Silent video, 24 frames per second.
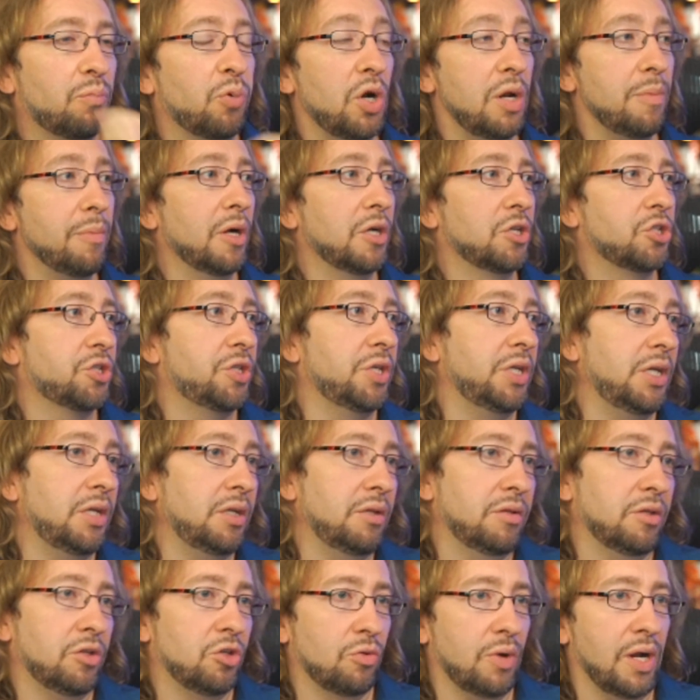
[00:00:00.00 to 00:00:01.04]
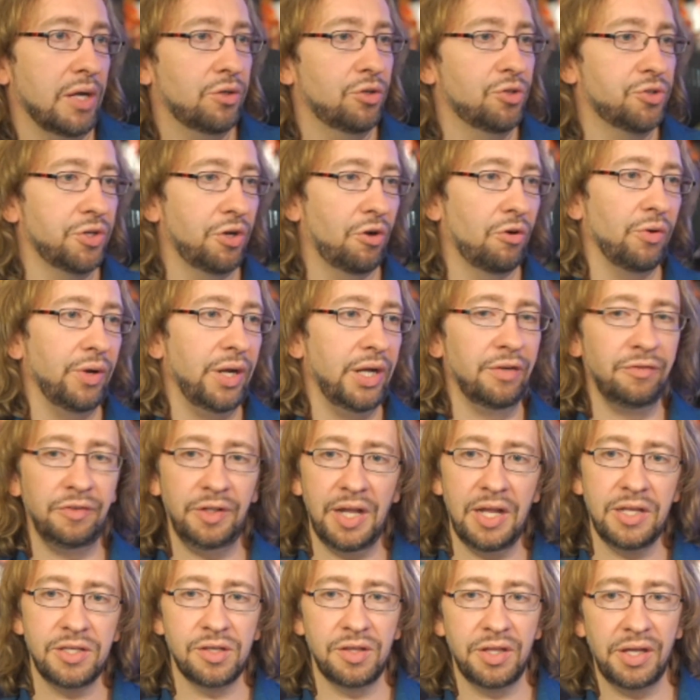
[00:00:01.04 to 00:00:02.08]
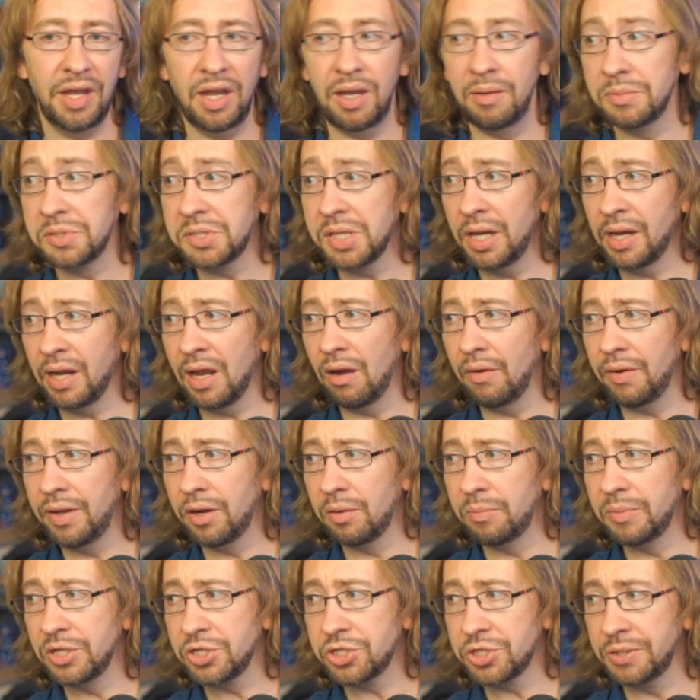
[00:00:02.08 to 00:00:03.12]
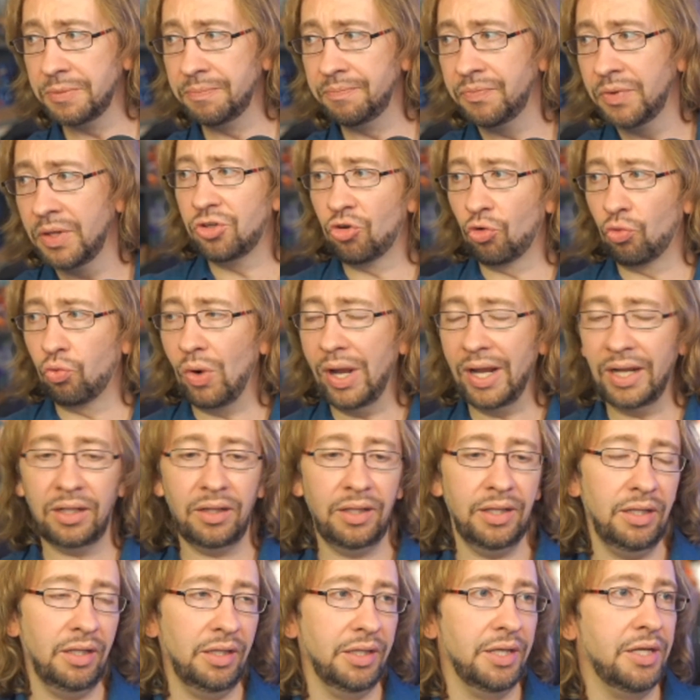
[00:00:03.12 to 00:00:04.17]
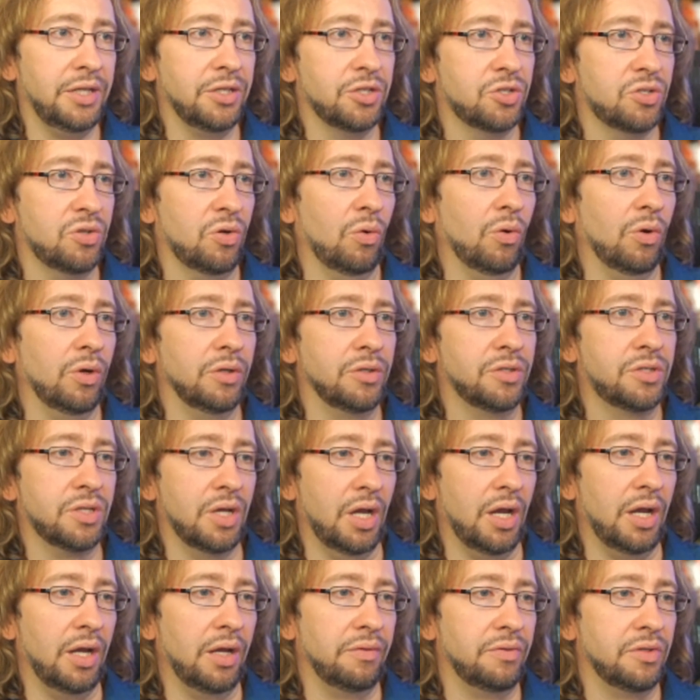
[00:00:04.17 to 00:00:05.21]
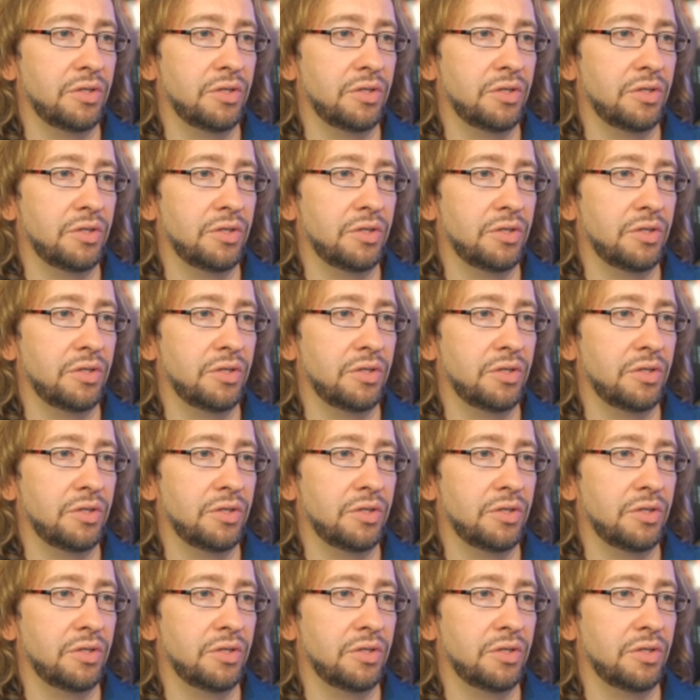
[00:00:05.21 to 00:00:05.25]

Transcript: Pretty much the, the directors and creative leads of the game saying how Intermission directly leads towards uh,